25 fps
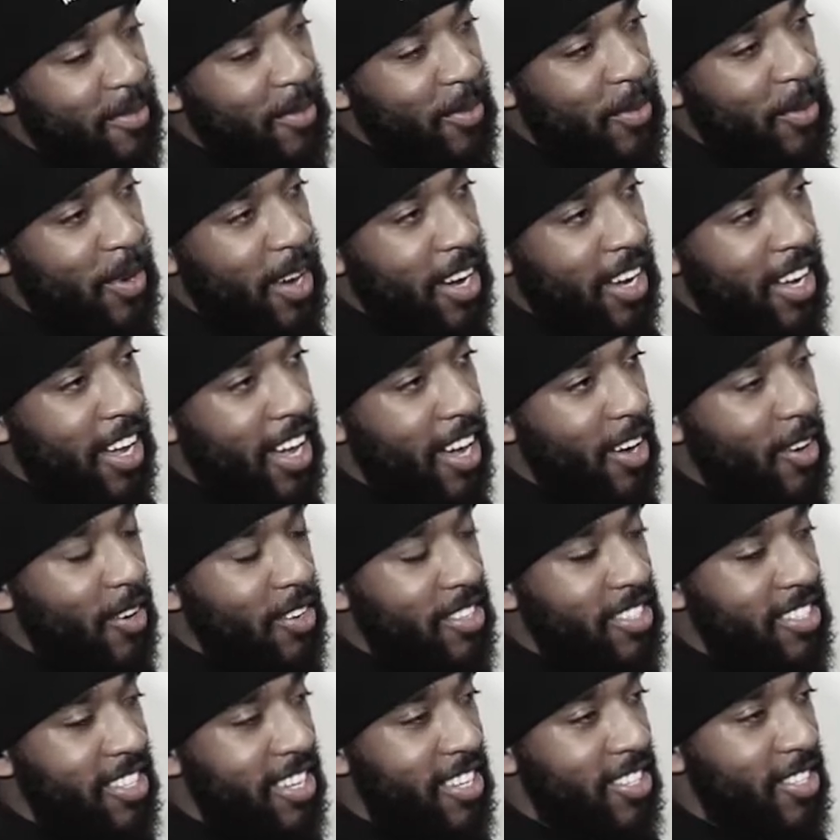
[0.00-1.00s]
Work at a
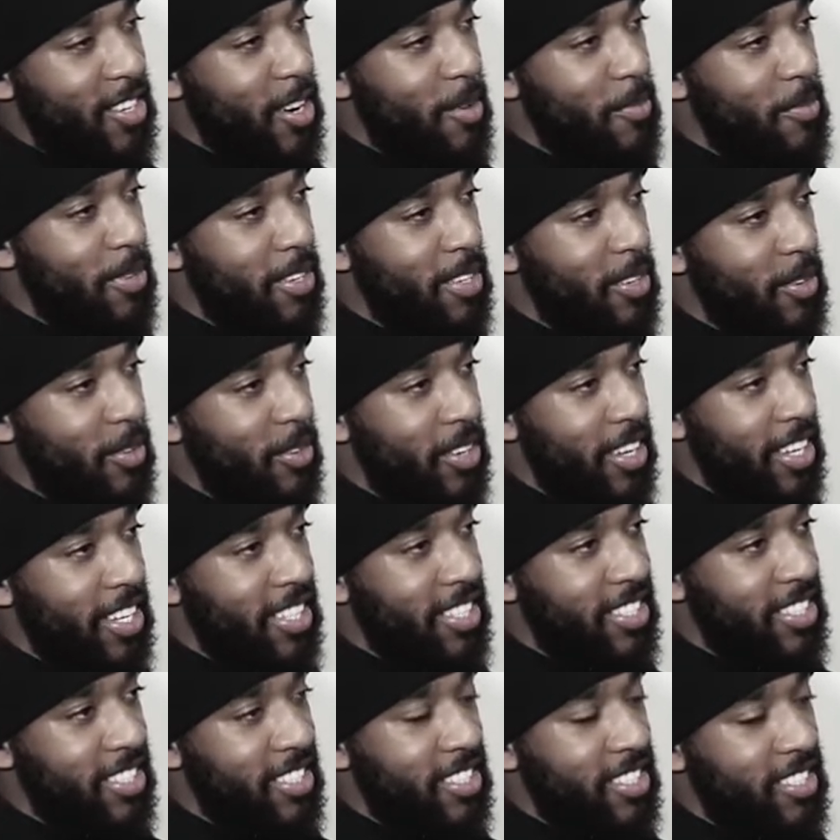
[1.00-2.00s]
concierge company called
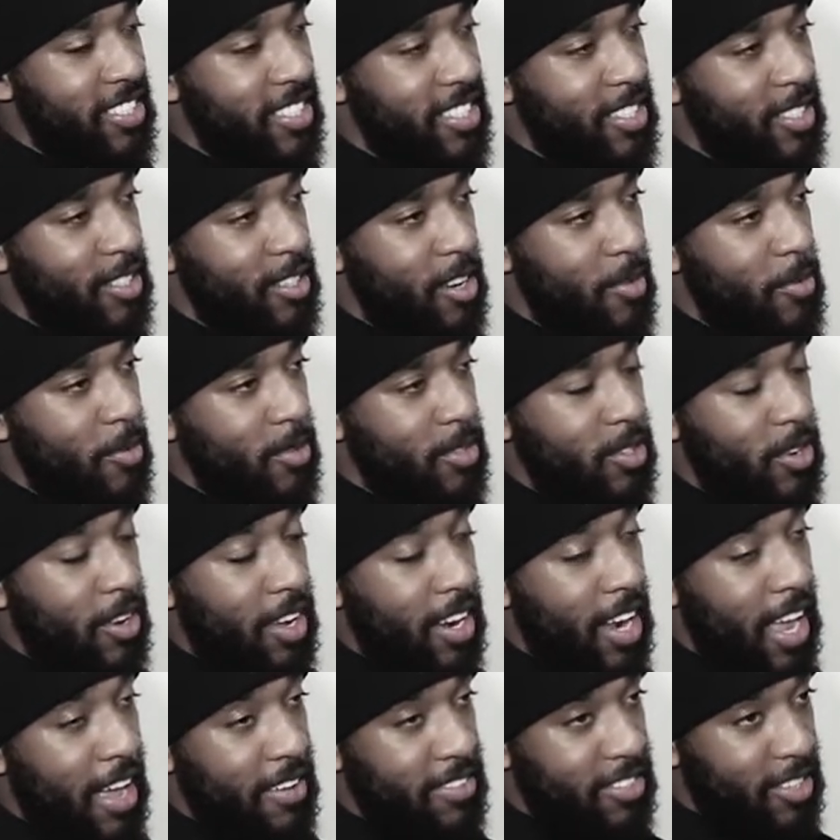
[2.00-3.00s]
HCT, so I'm
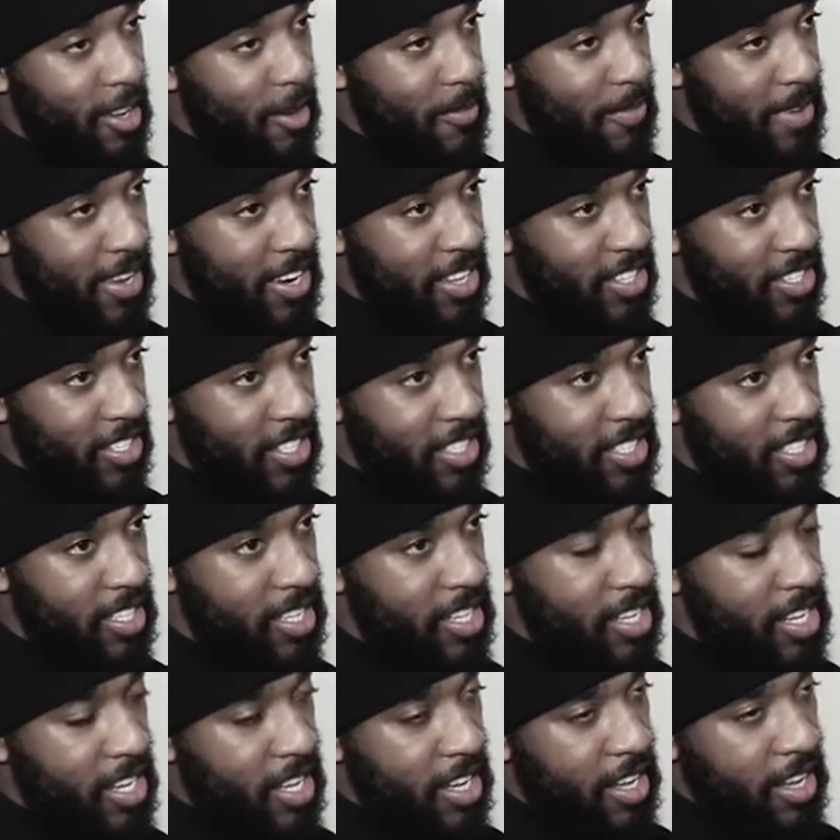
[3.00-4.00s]
also a lifestyle manager.
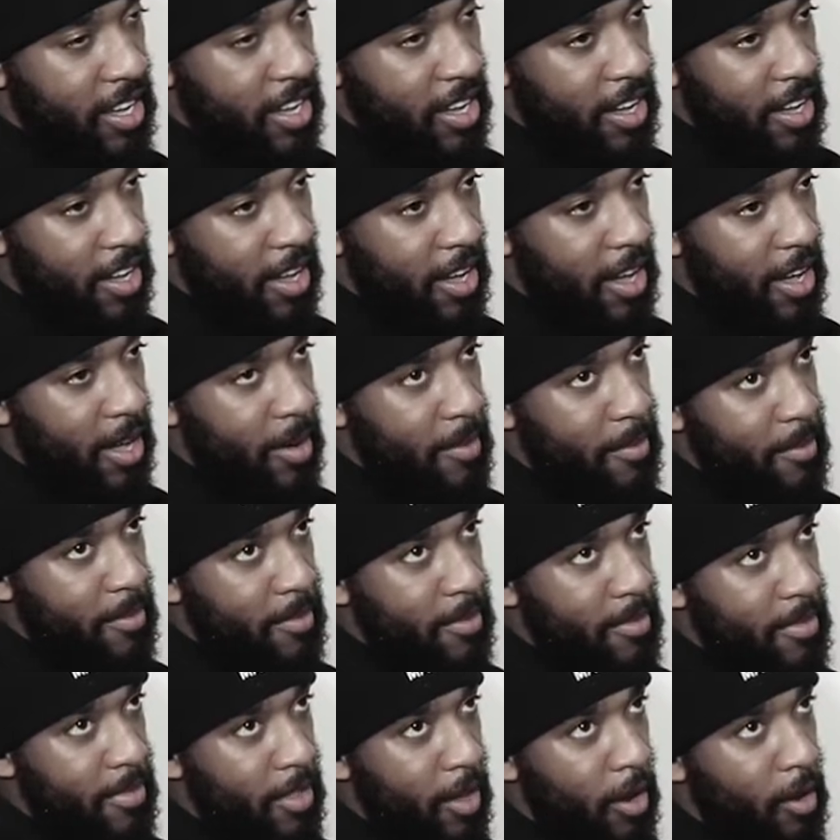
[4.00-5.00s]

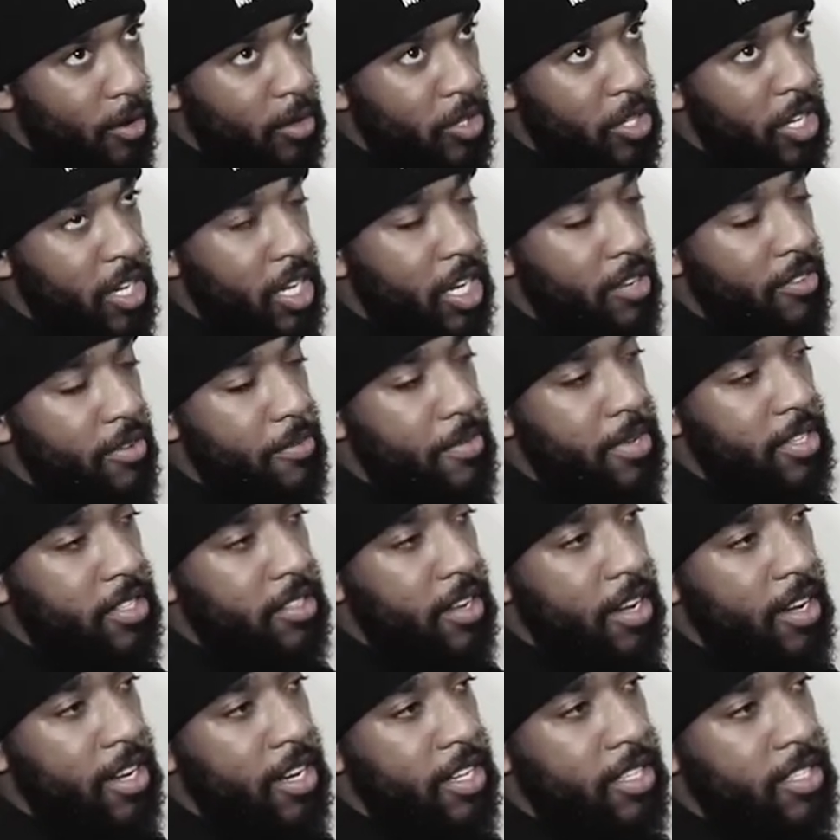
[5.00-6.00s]
The whole journey for me
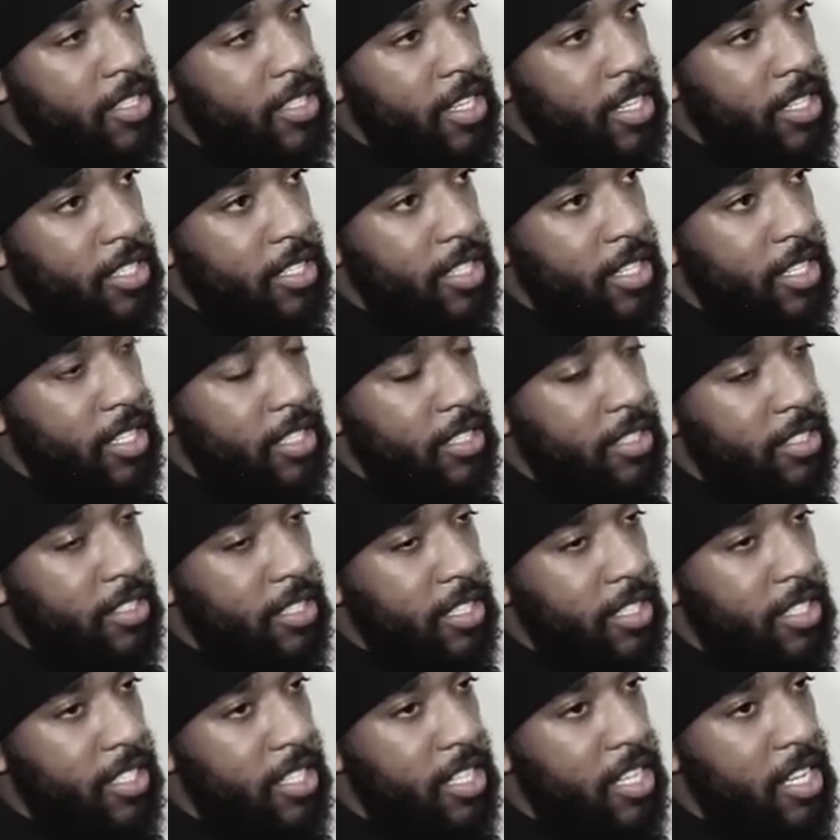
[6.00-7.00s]
started at
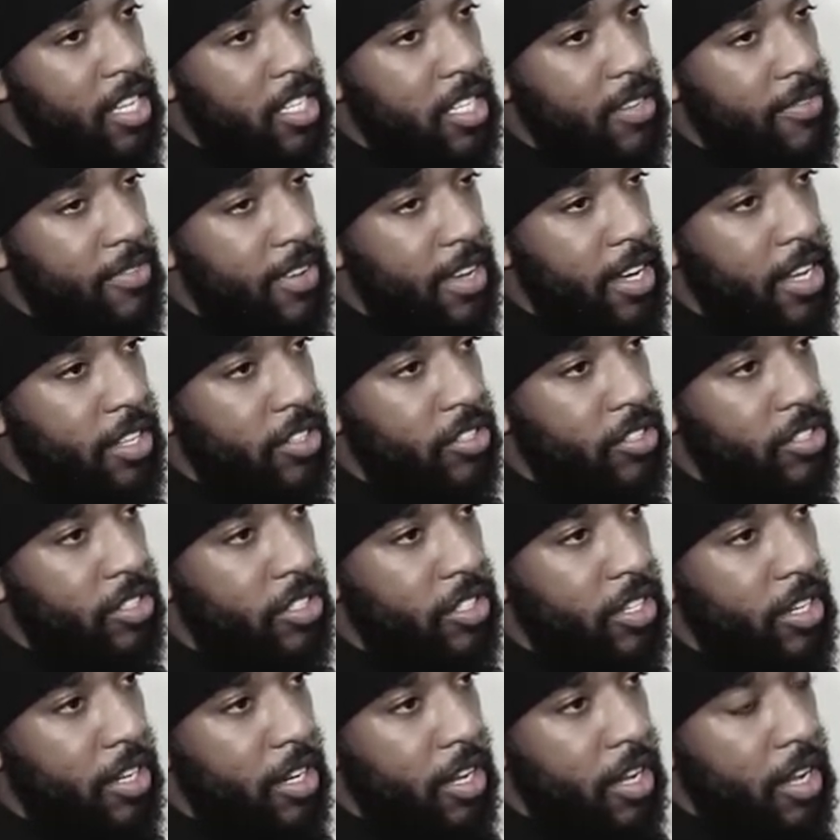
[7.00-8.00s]
16 years of age.
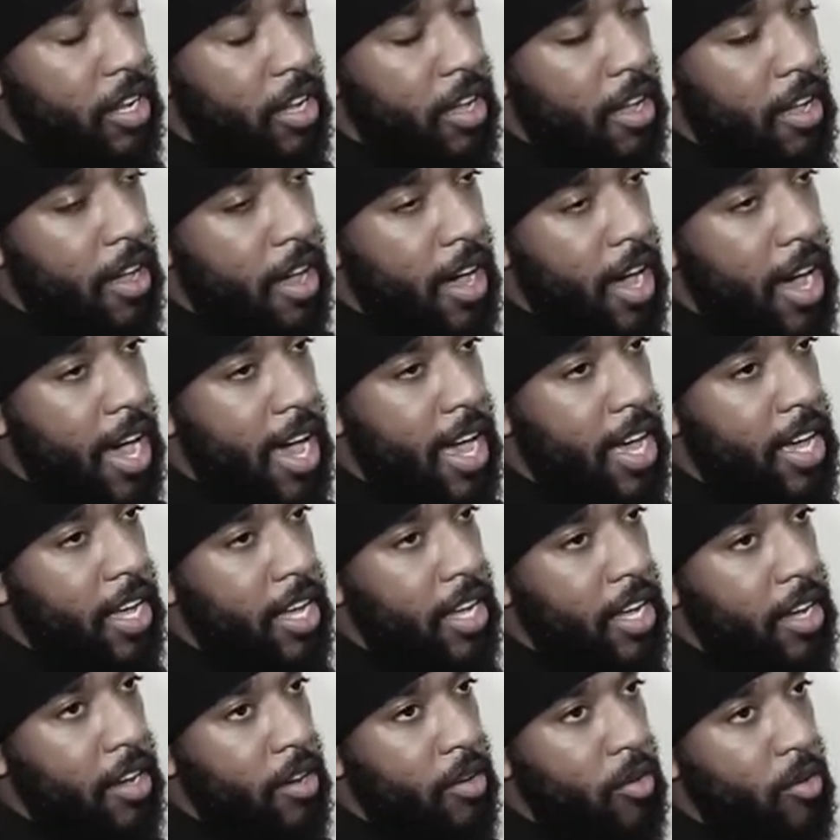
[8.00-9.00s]

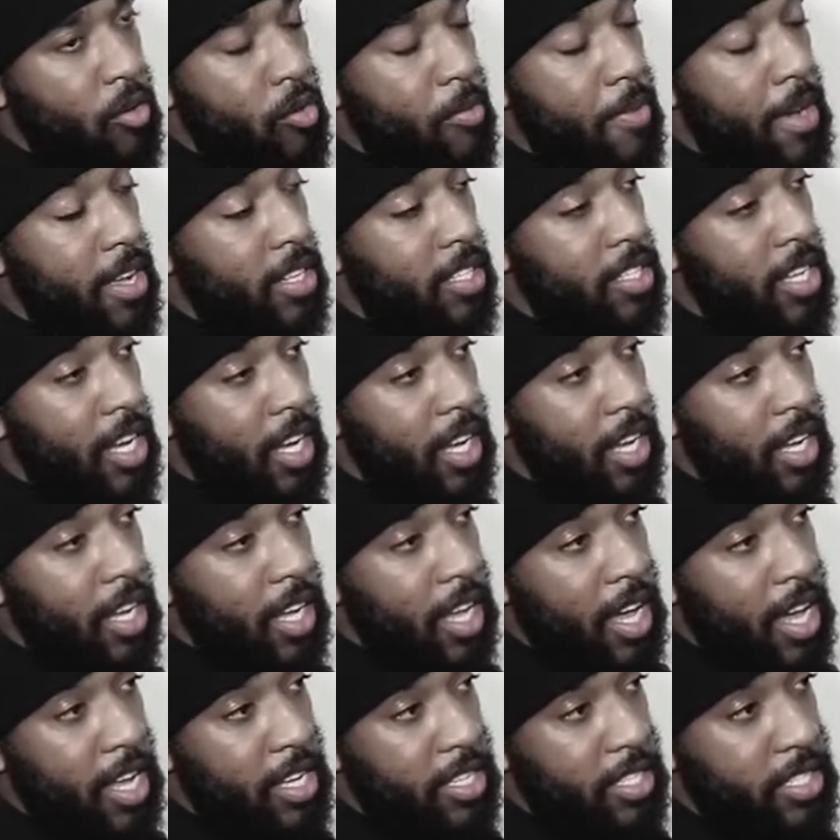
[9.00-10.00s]
I caught my second
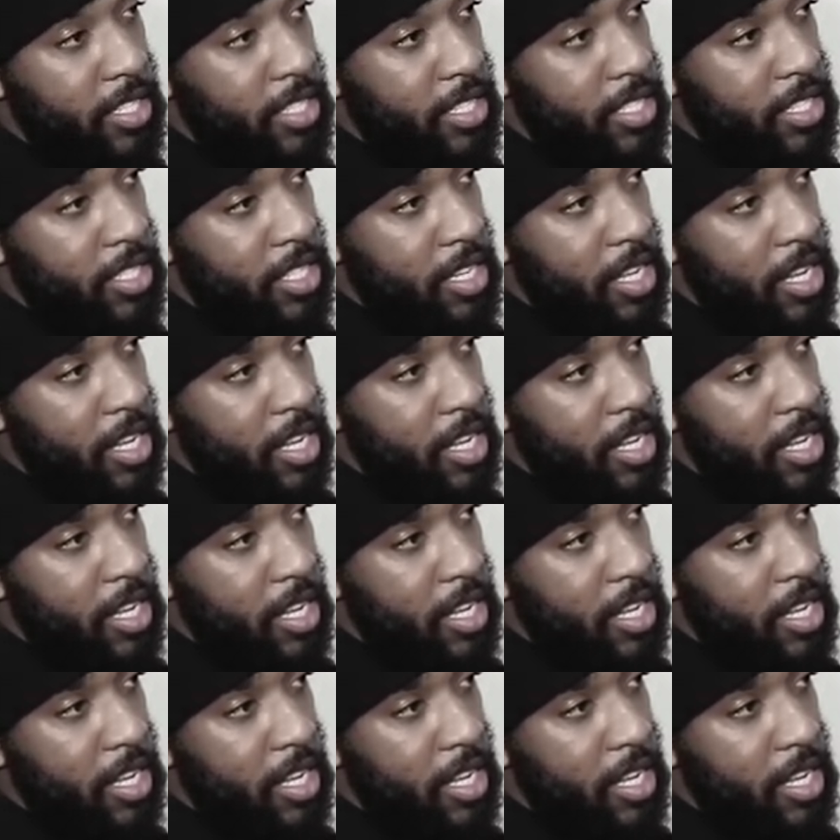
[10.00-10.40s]
case.